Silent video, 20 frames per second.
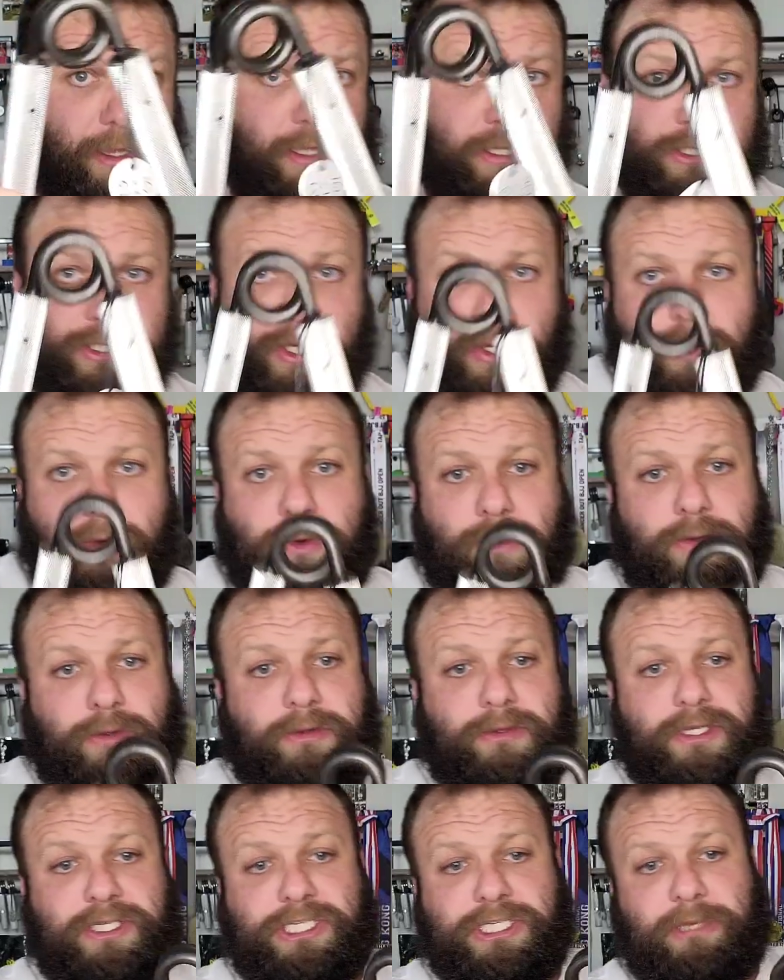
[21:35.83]
So
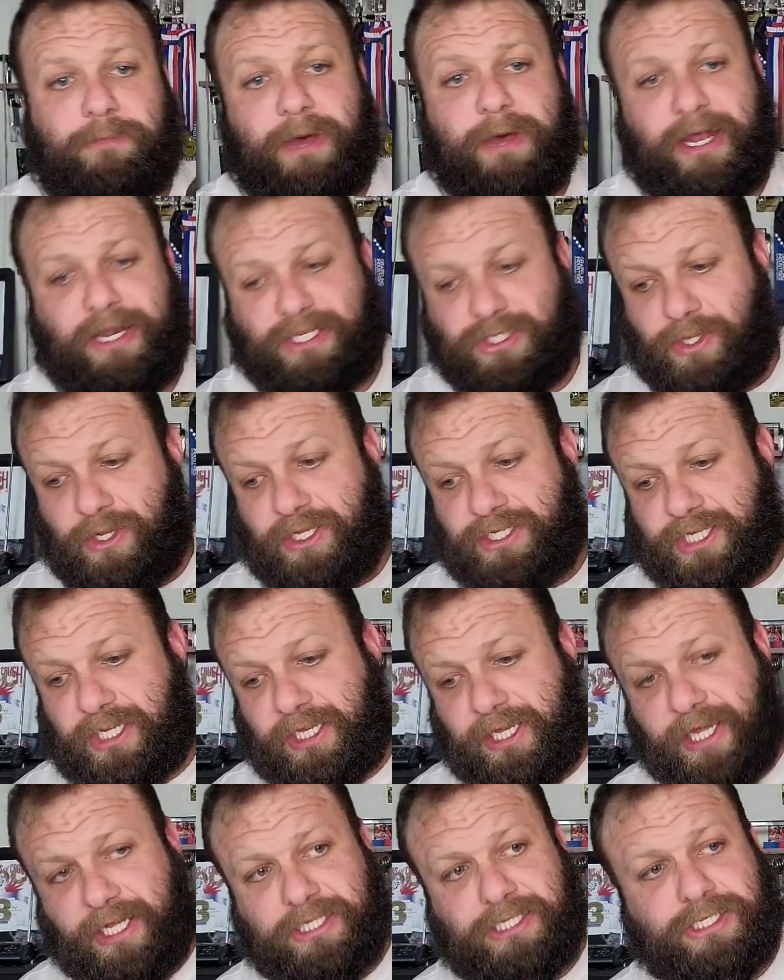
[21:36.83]
this is about as good as it
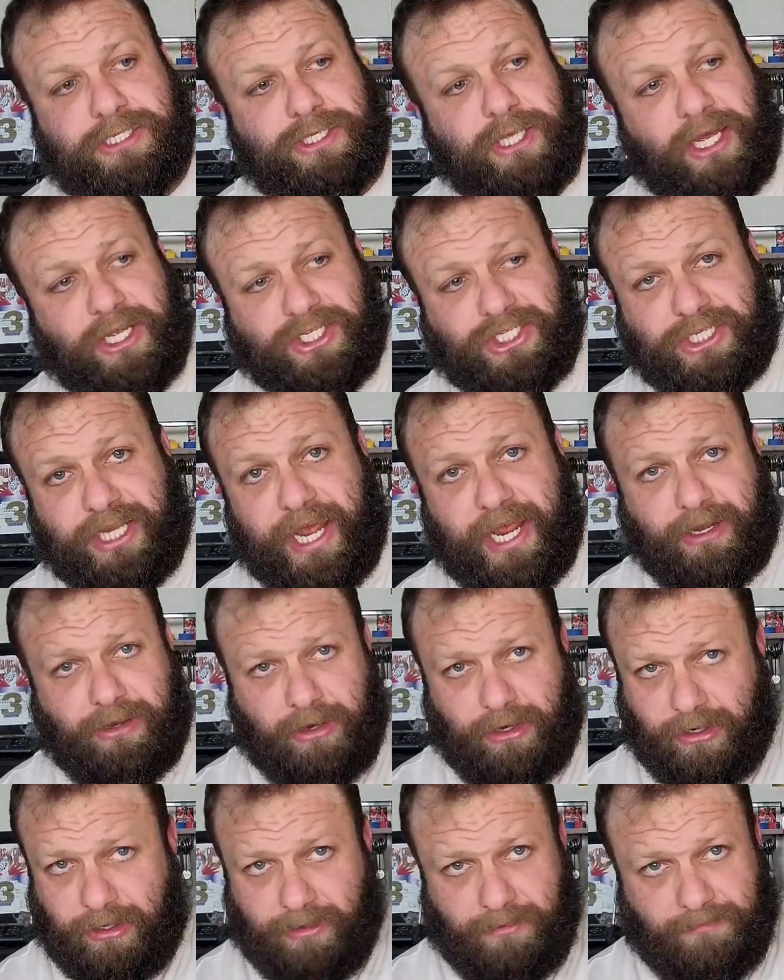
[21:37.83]
gets.
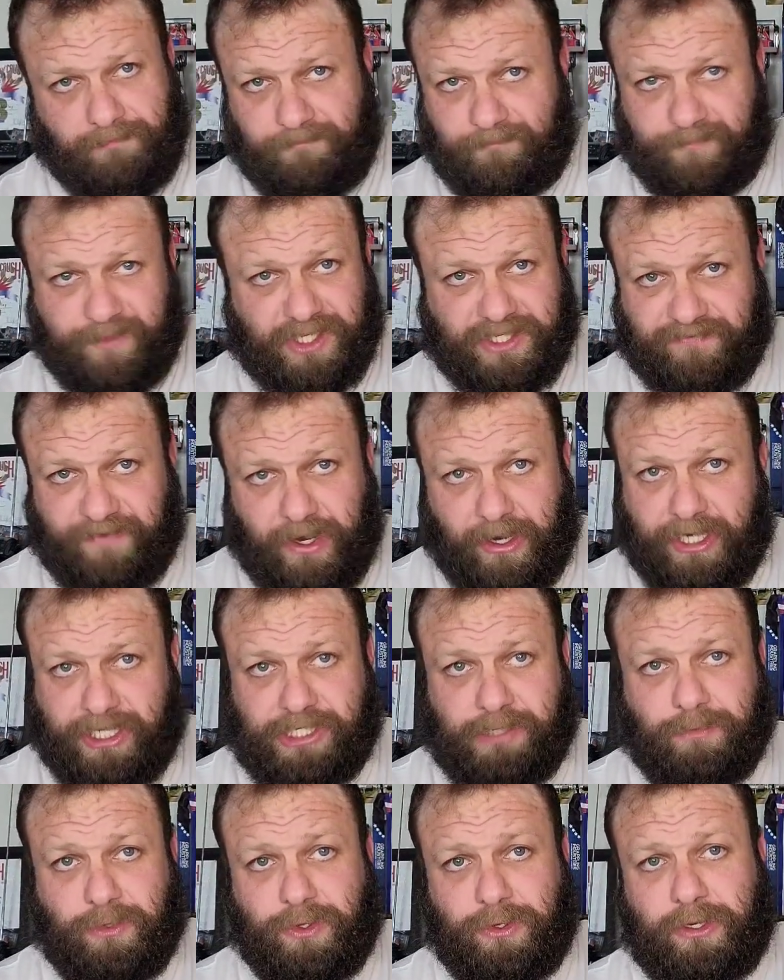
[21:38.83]
Standard is very
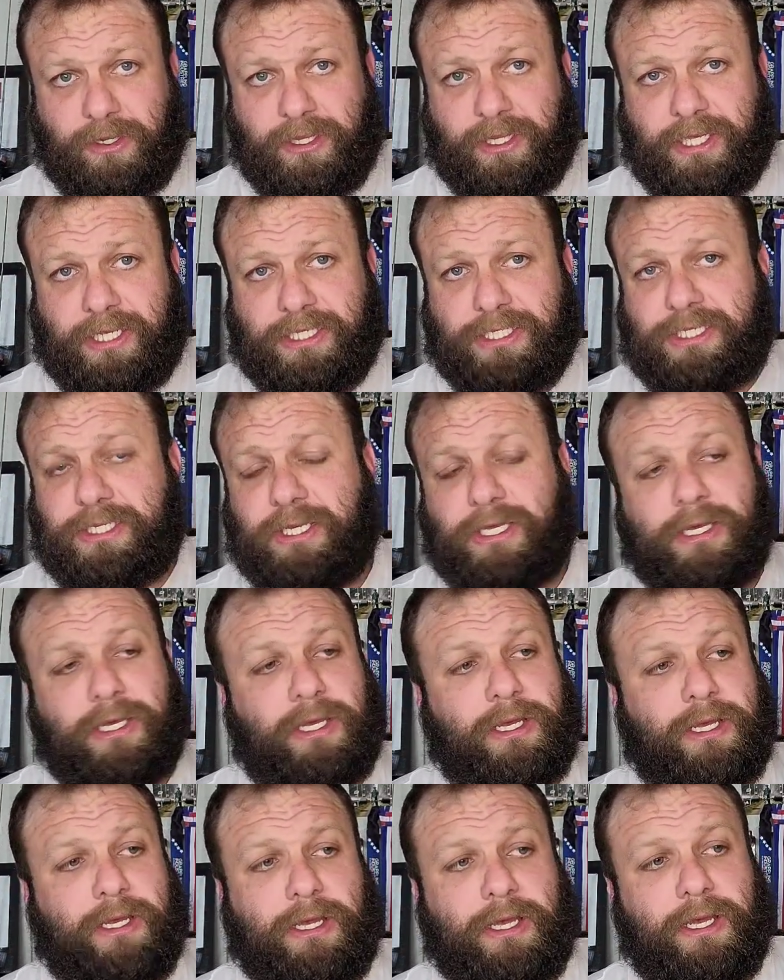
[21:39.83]
similar to these.
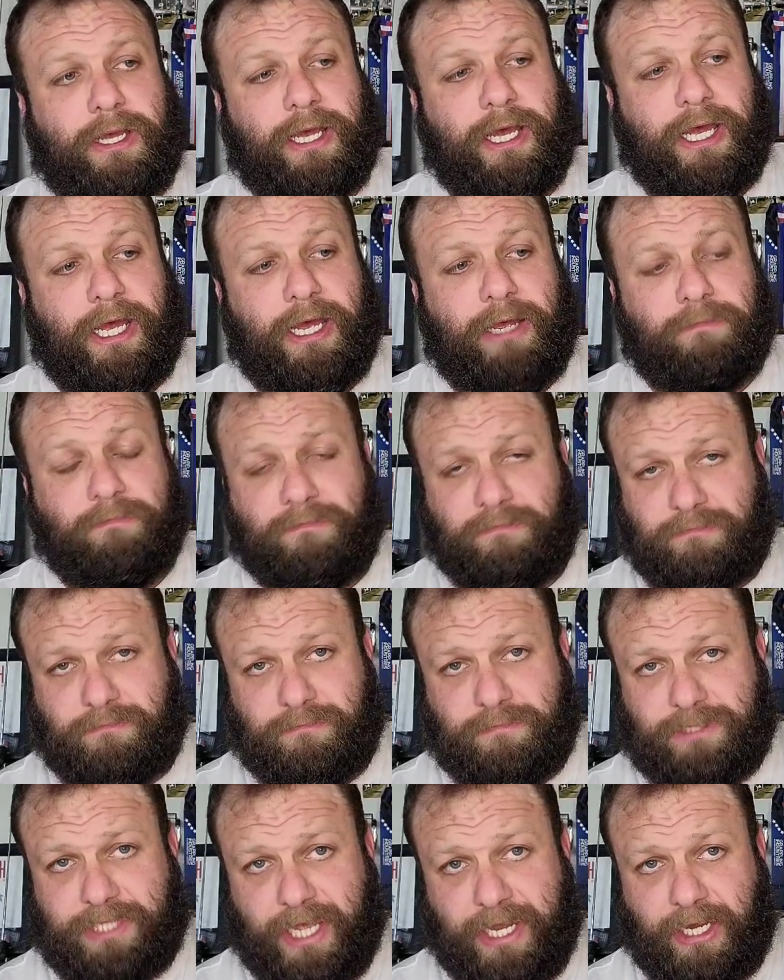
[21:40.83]

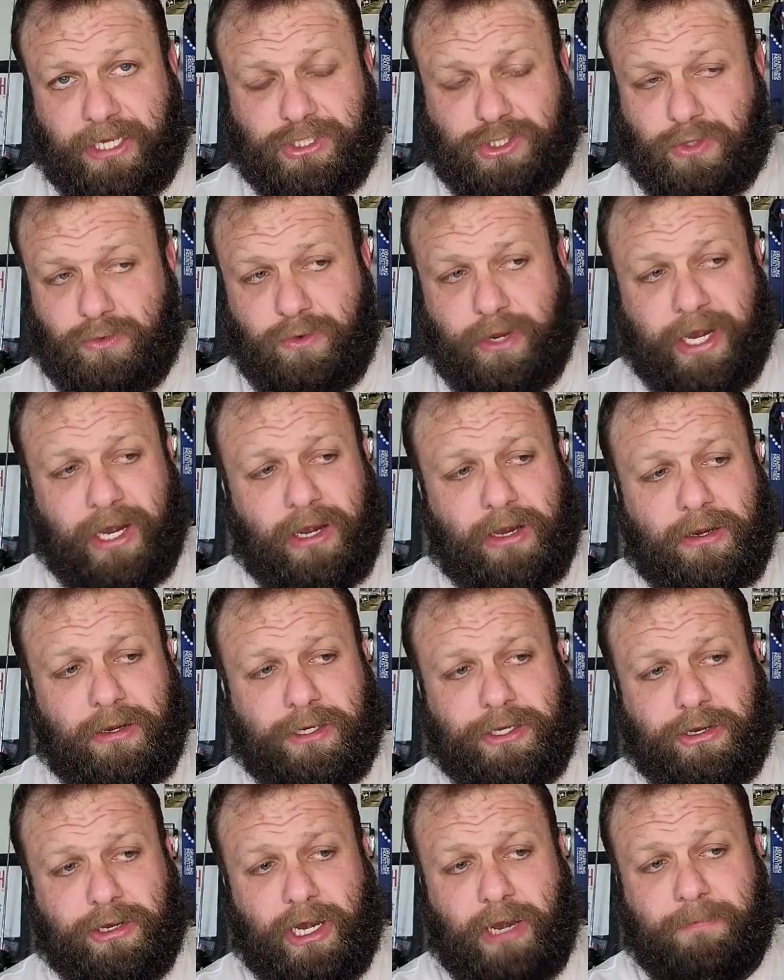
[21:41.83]
Teddings are rare.
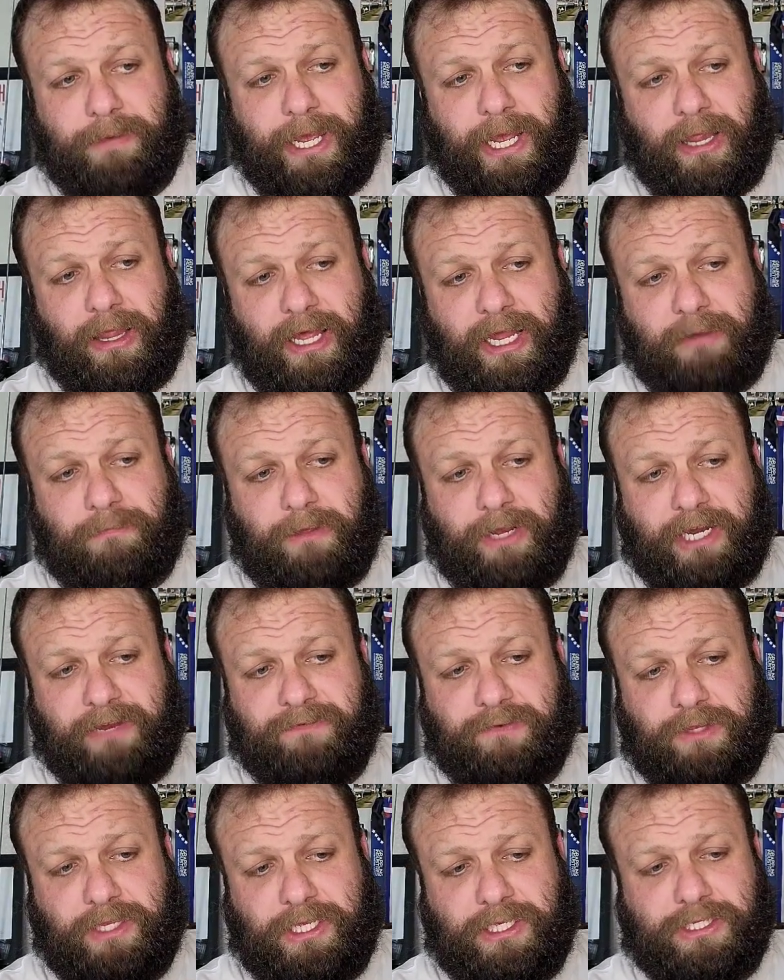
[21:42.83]
You're going to pay a lot of money
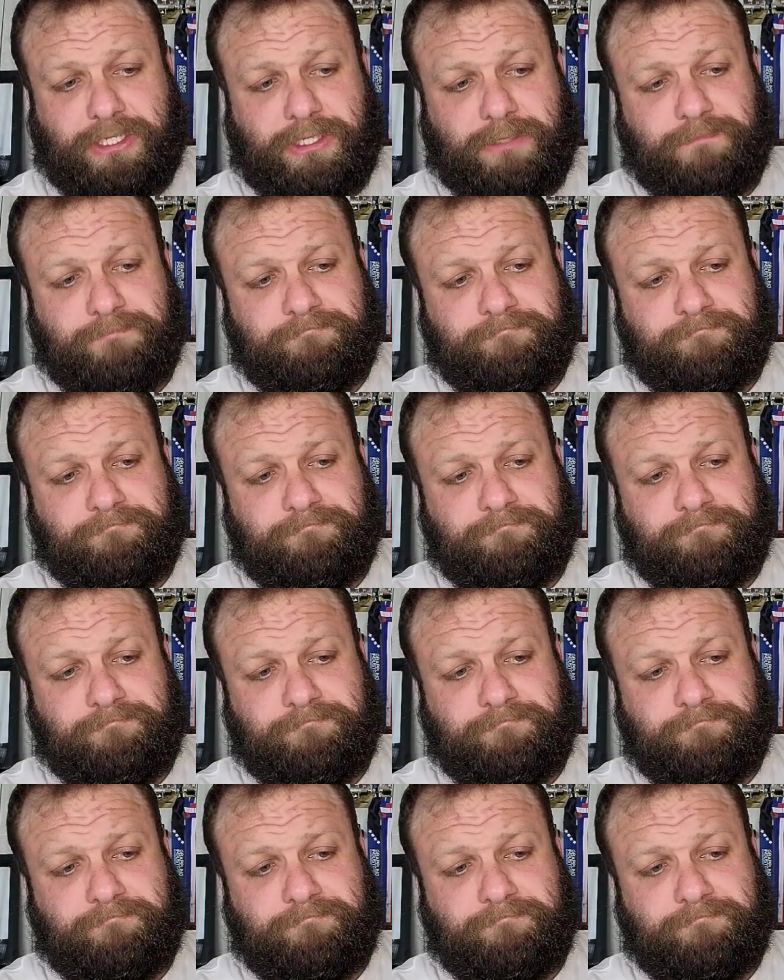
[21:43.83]
for these.